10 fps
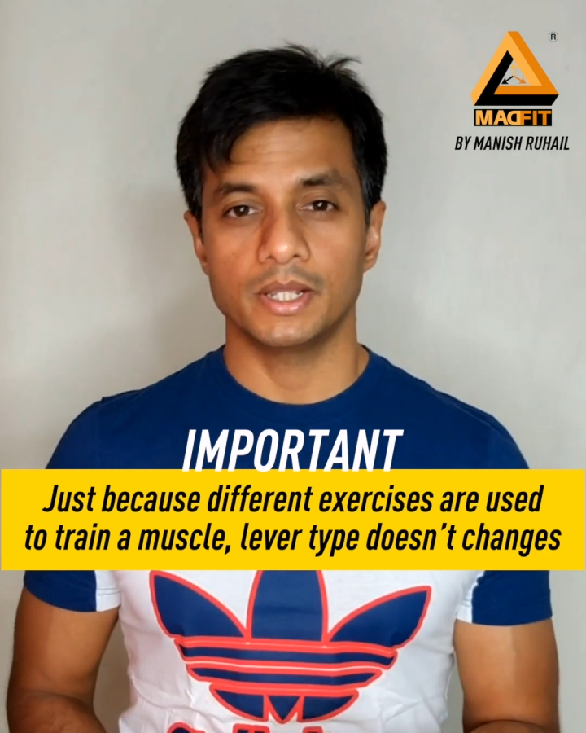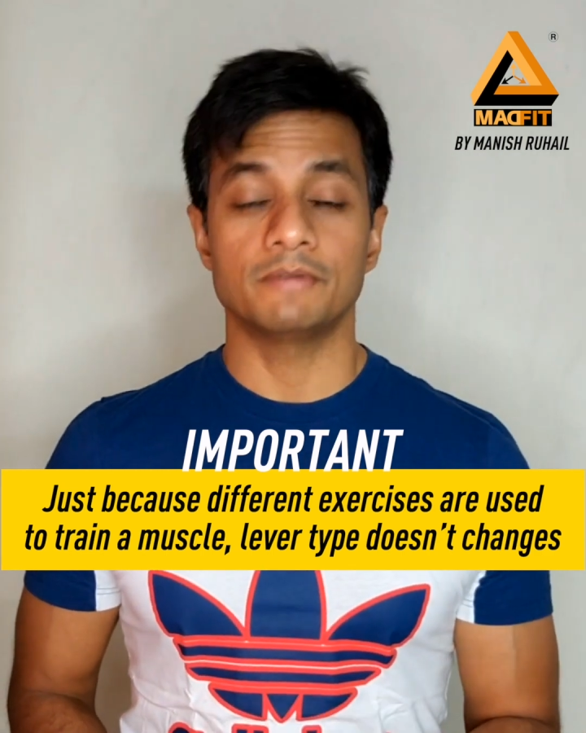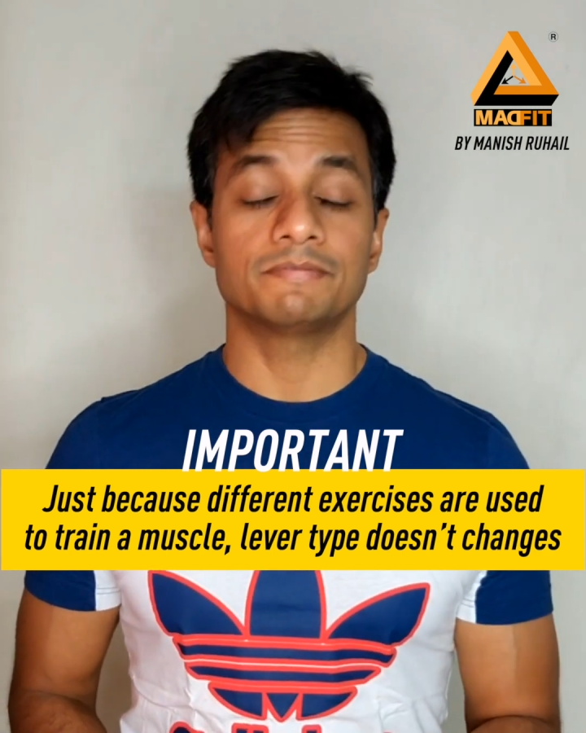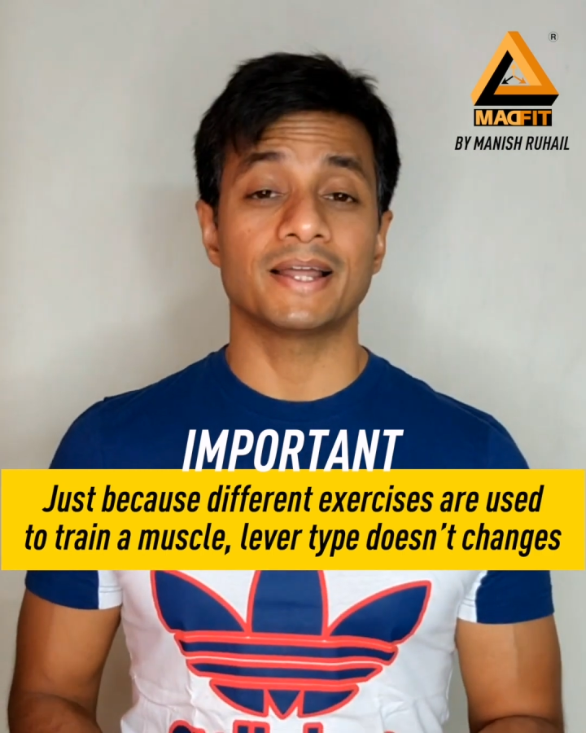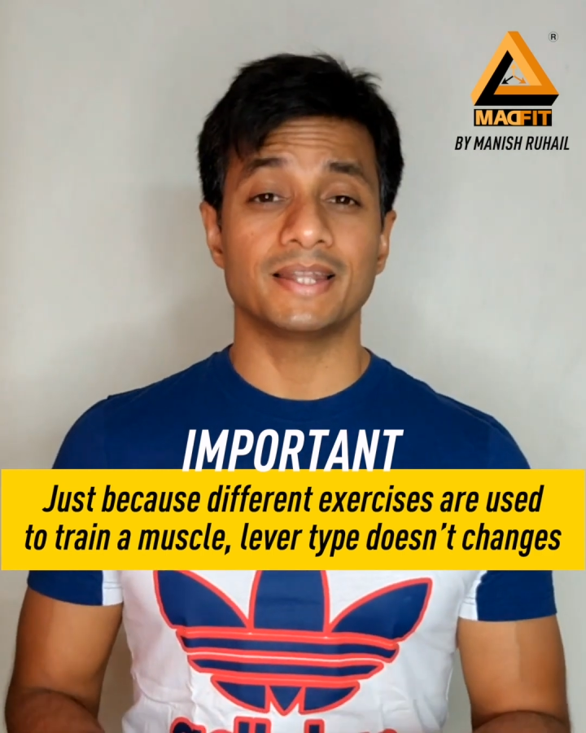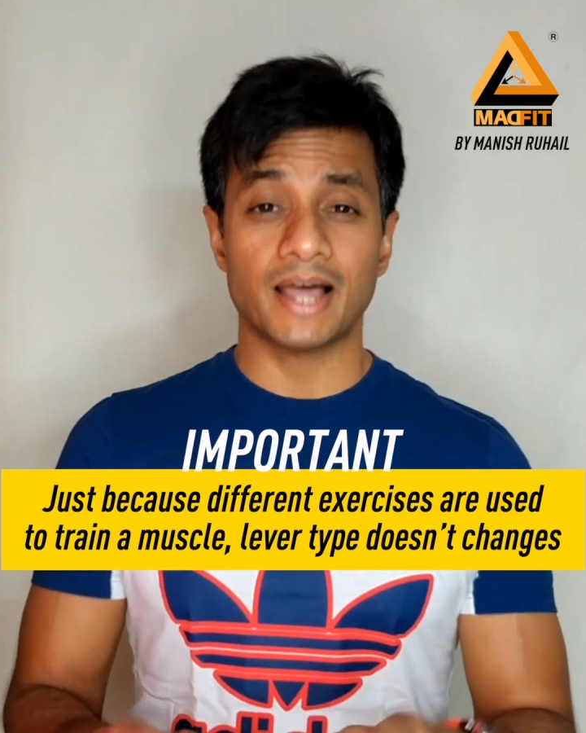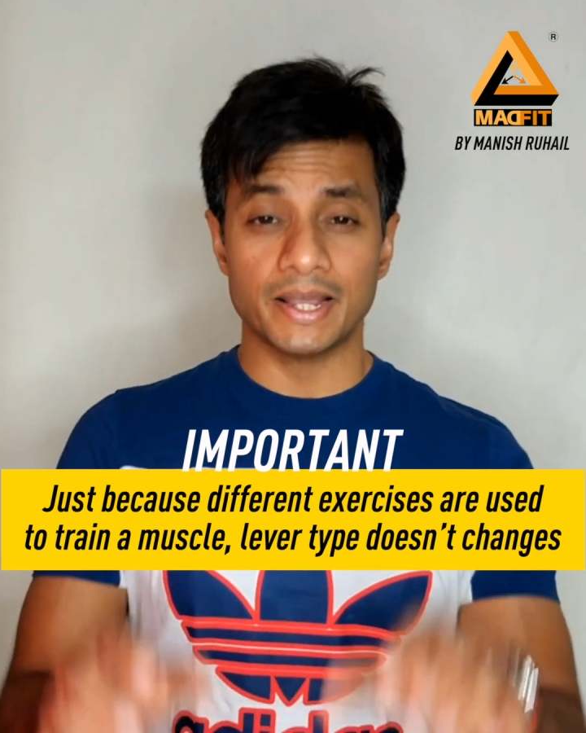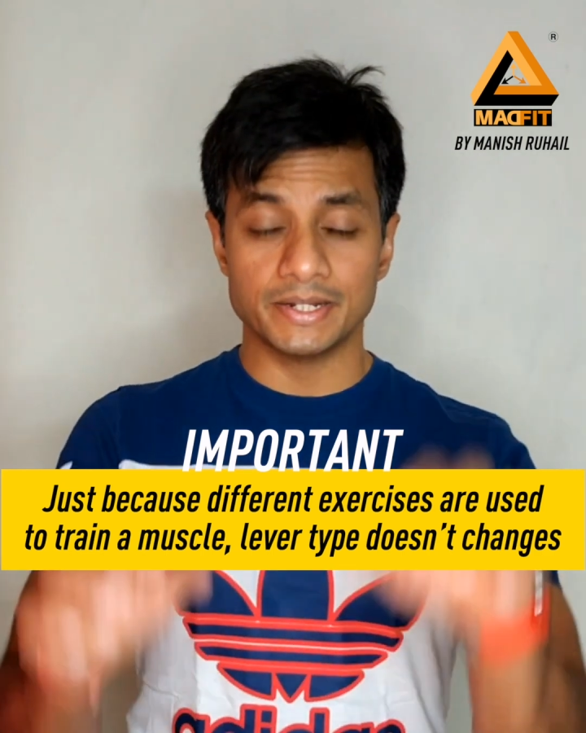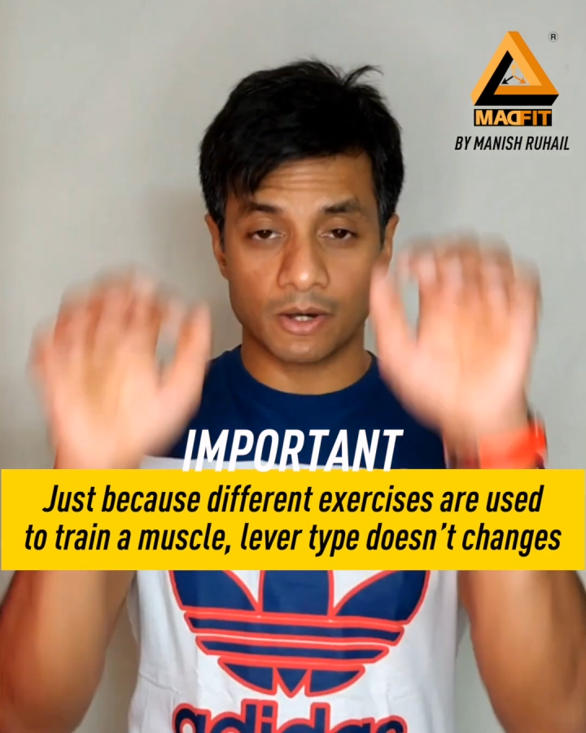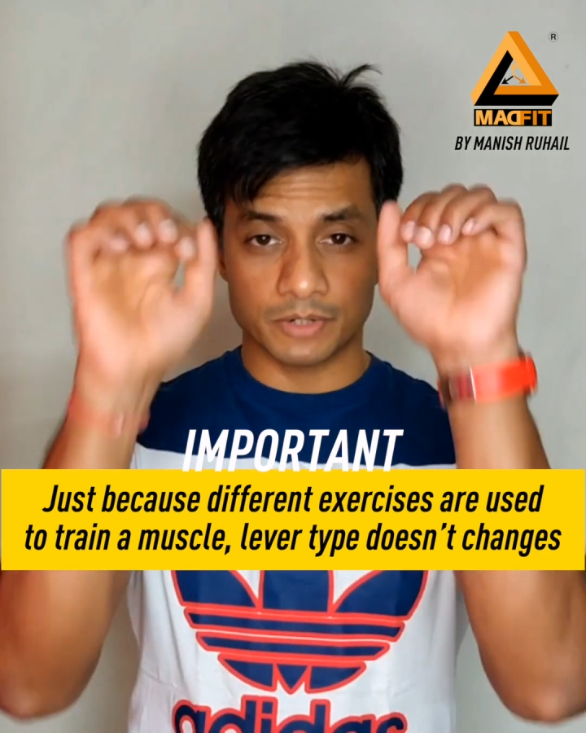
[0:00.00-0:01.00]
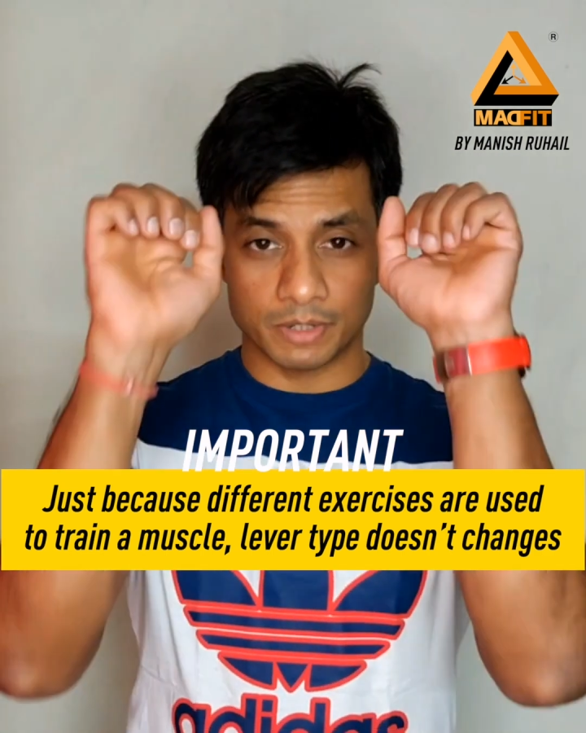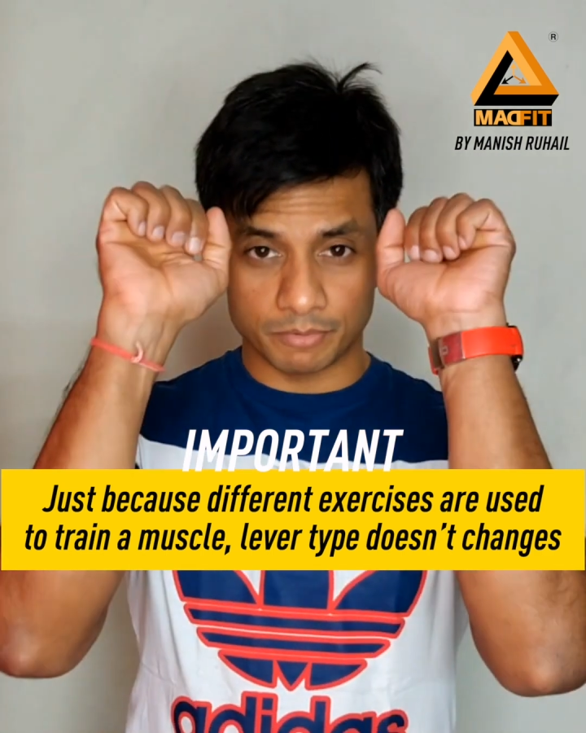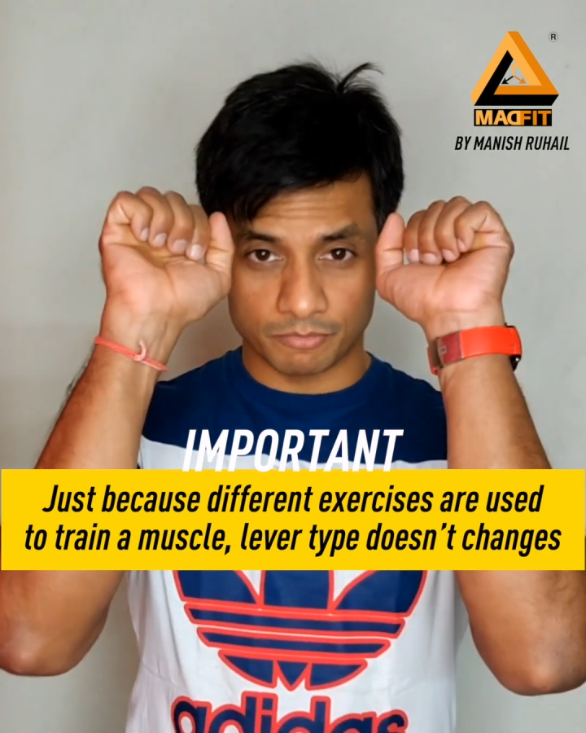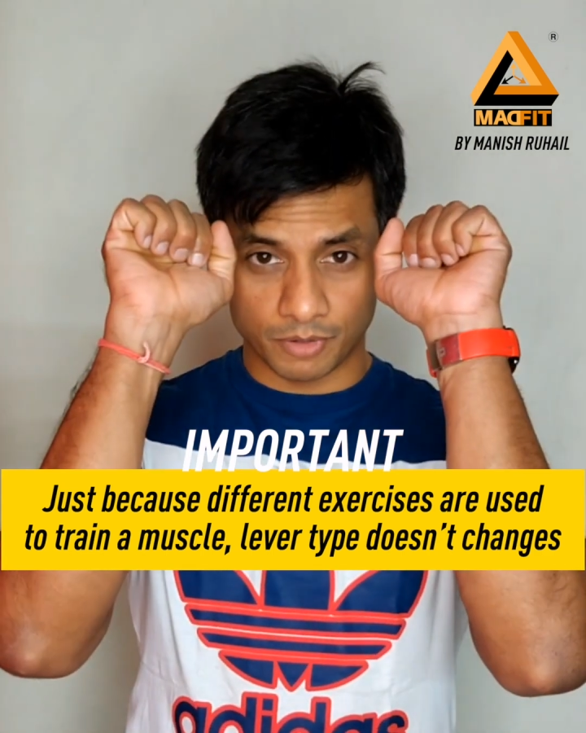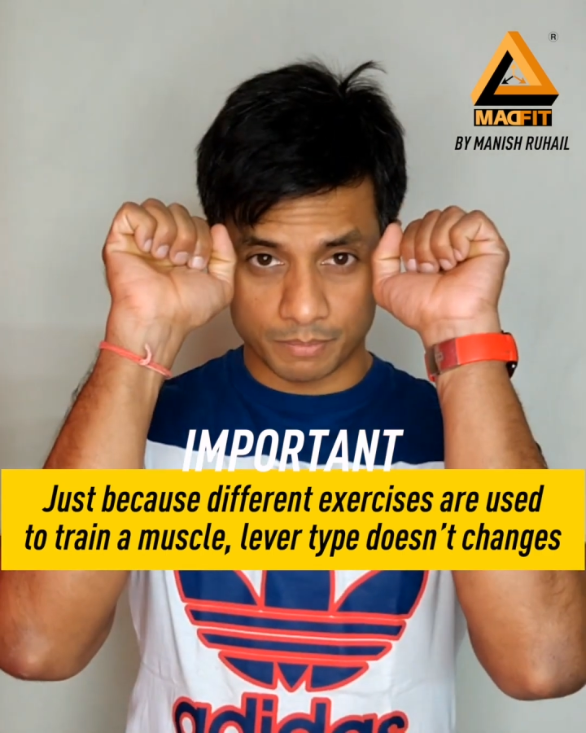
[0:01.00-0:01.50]
If I lie down
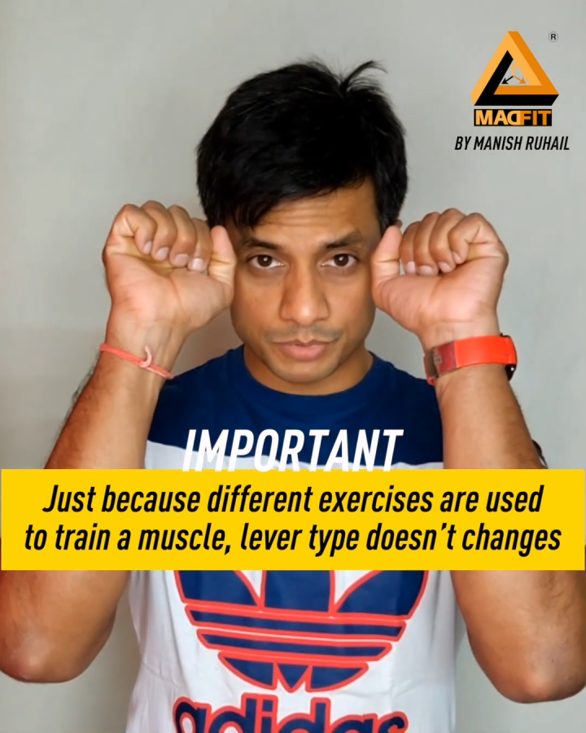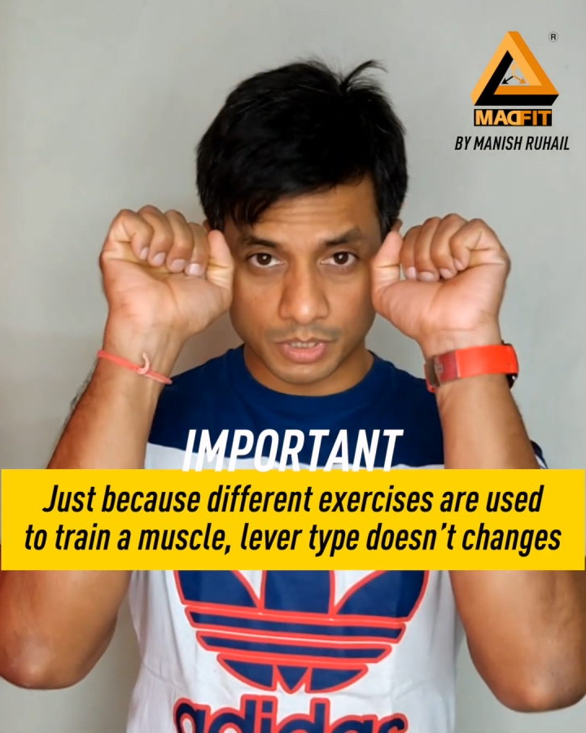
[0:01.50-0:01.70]
and perform